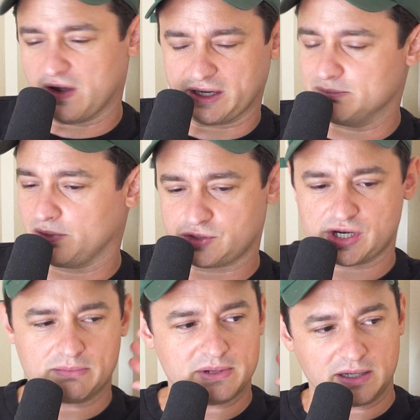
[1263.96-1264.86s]
fucking
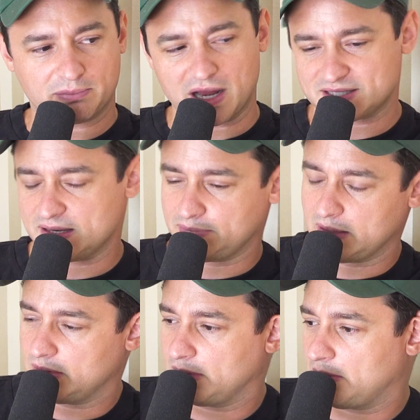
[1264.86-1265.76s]
bullshit being present,
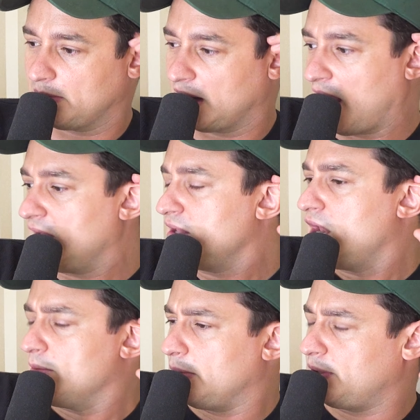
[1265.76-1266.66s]
blah, blah, blah, blah, blah,
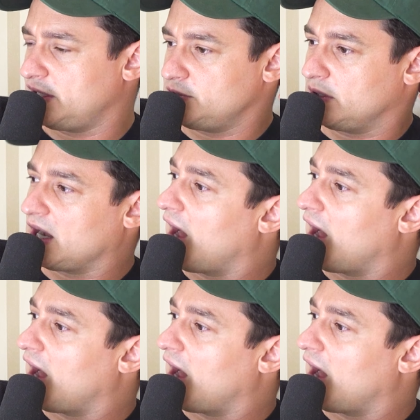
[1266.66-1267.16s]
but put into a